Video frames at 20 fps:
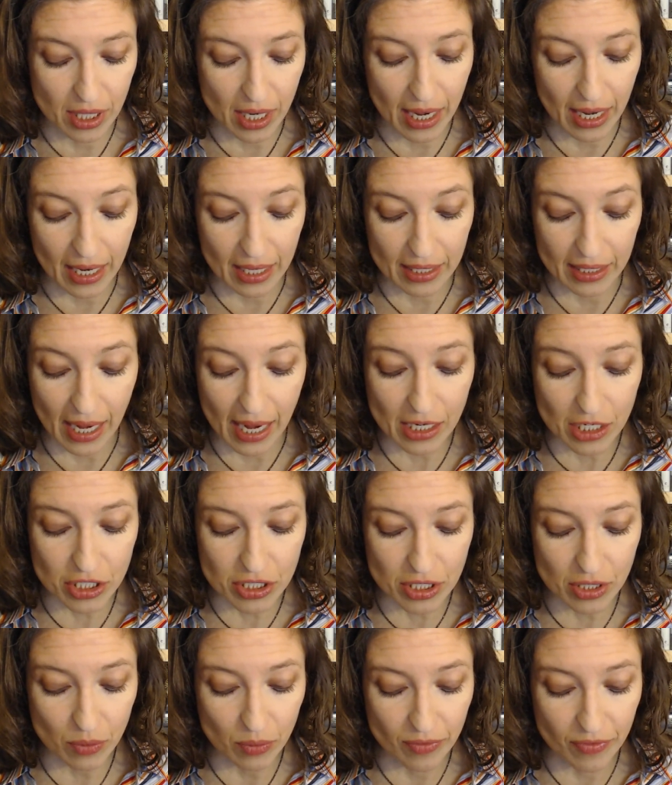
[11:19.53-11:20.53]
and
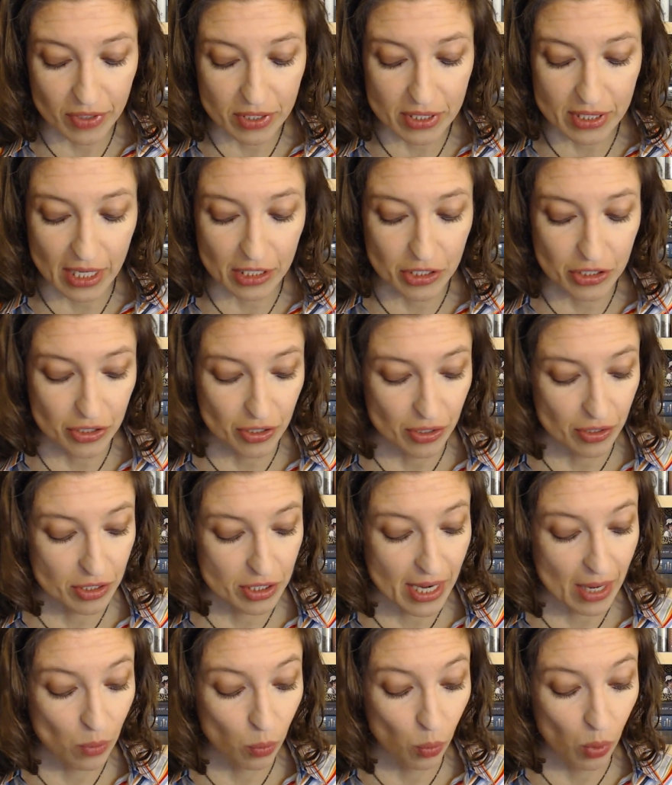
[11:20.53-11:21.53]
ancient riverside church
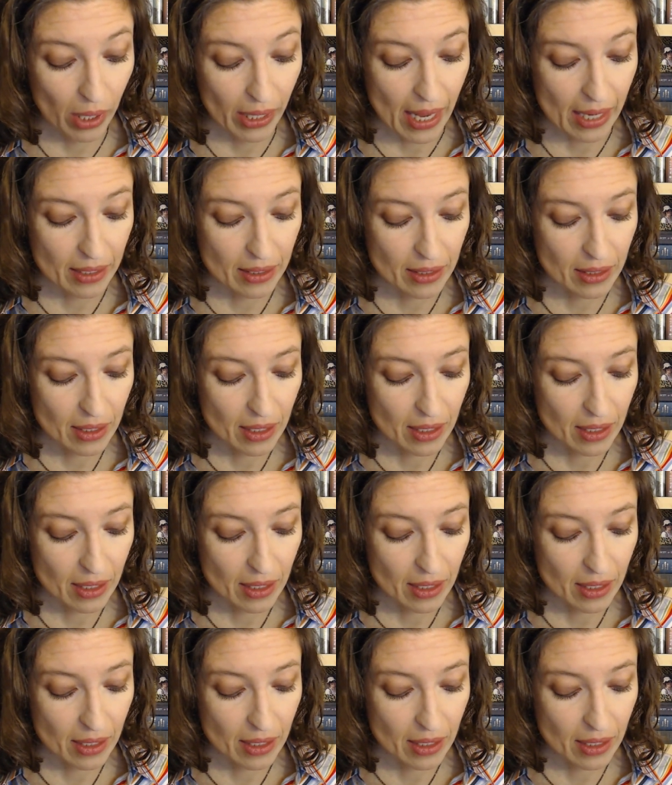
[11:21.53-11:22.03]
at one end,